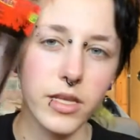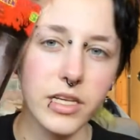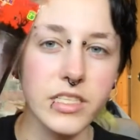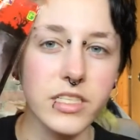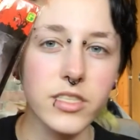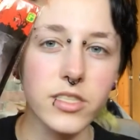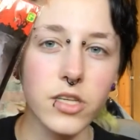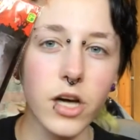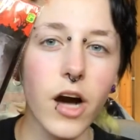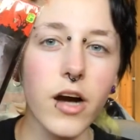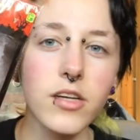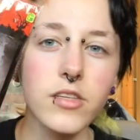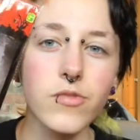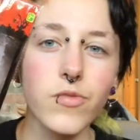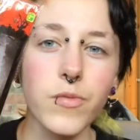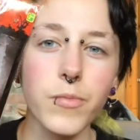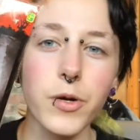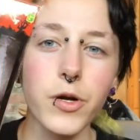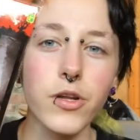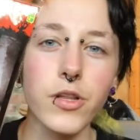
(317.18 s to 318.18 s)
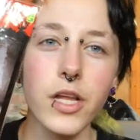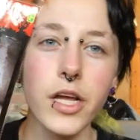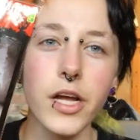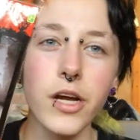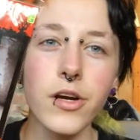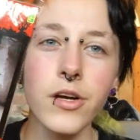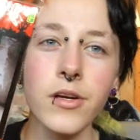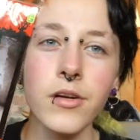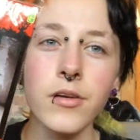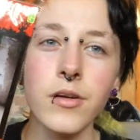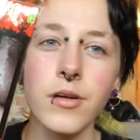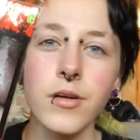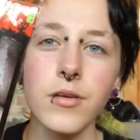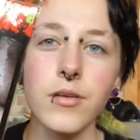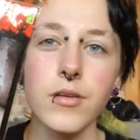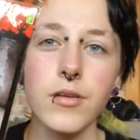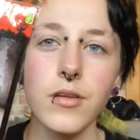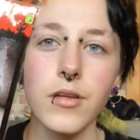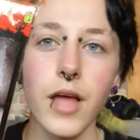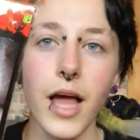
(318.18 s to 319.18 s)
these socks from earlier.
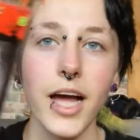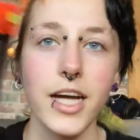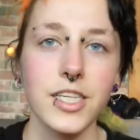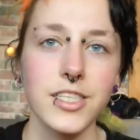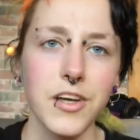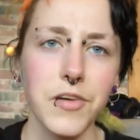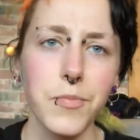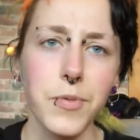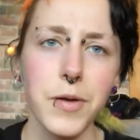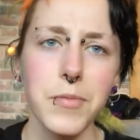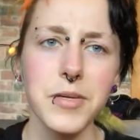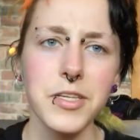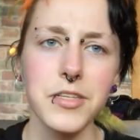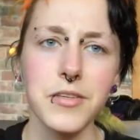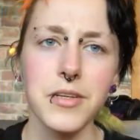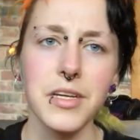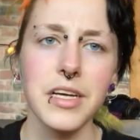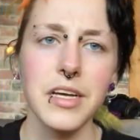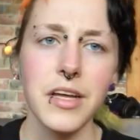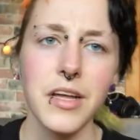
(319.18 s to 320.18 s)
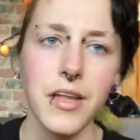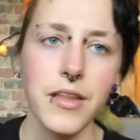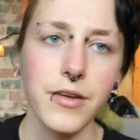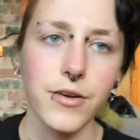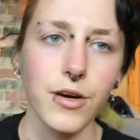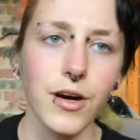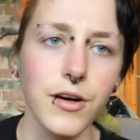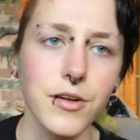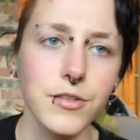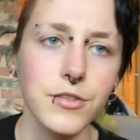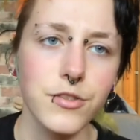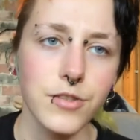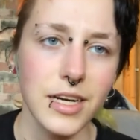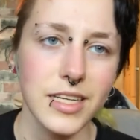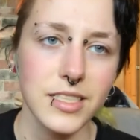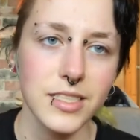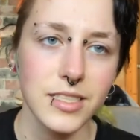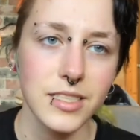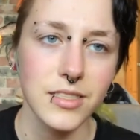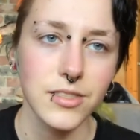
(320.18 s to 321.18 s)
Actually, I'll probably they're all
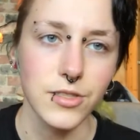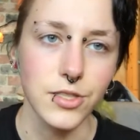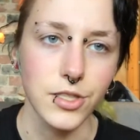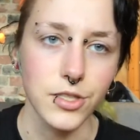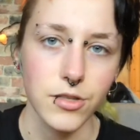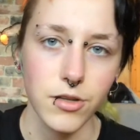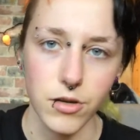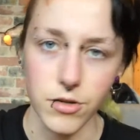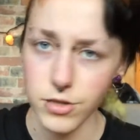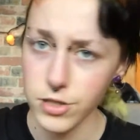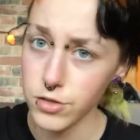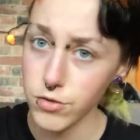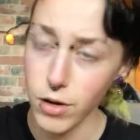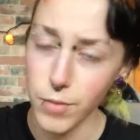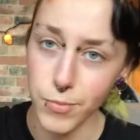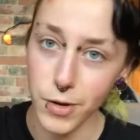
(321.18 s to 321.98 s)
dresses or skirts, so I'll